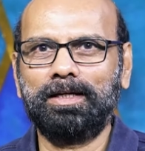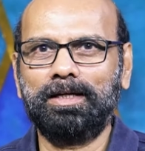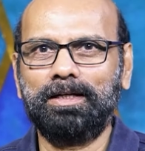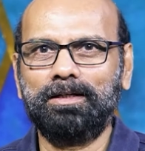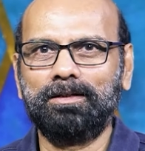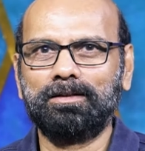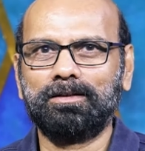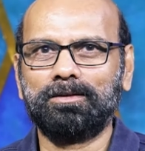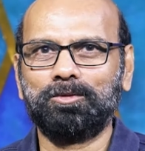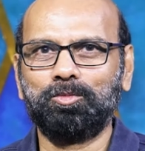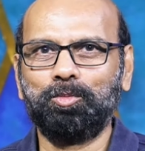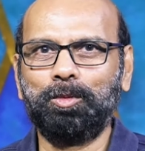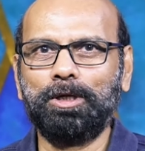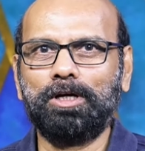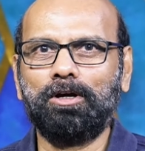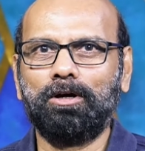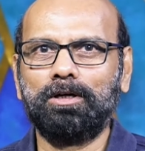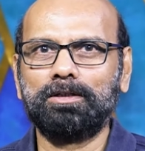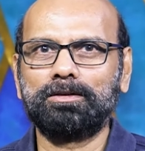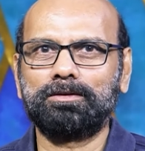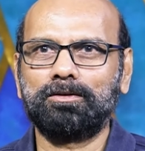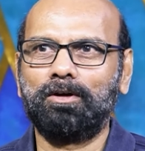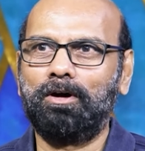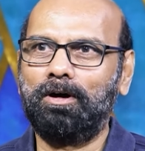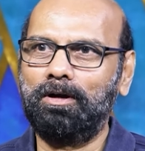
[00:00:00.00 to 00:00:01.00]
again,
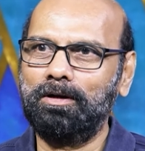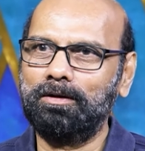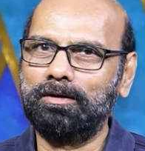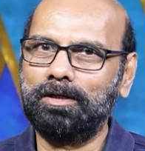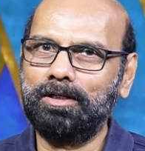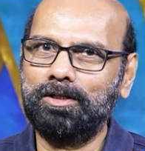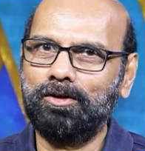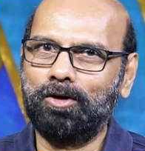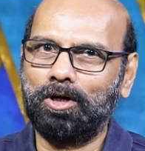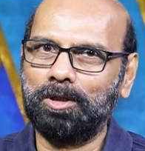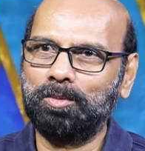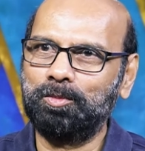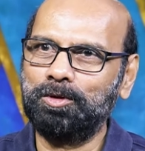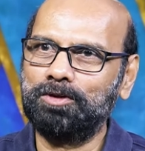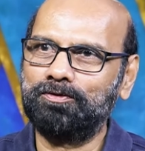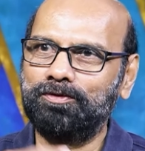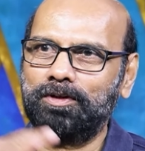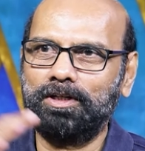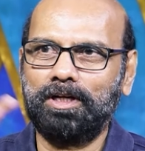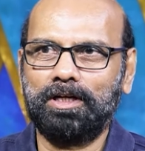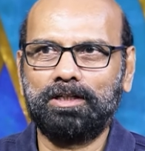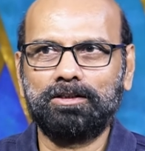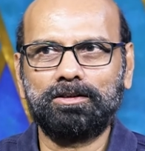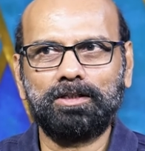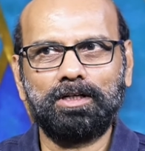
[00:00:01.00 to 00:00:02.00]
because already Orbis
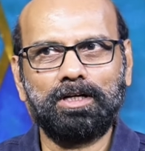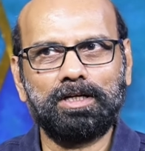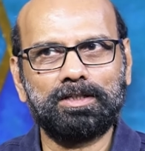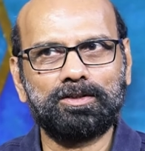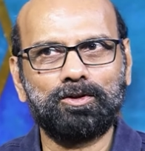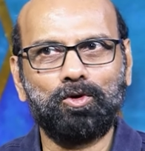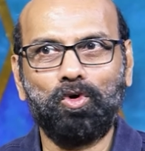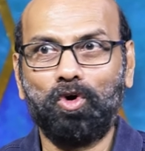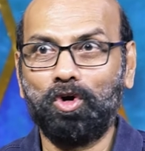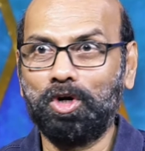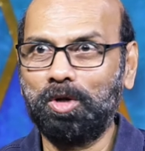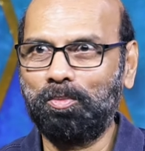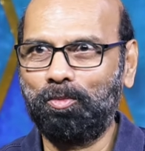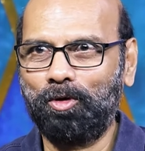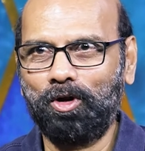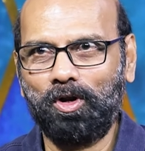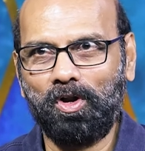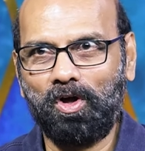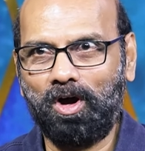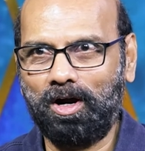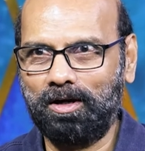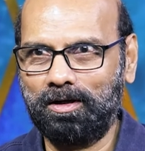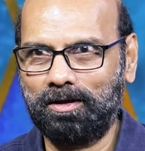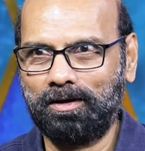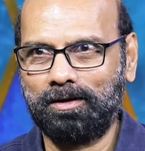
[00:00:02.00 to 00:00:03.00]
Financial has gone up a
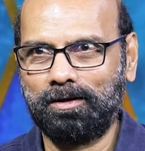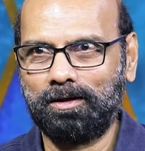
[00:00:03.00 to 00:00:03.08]
lot.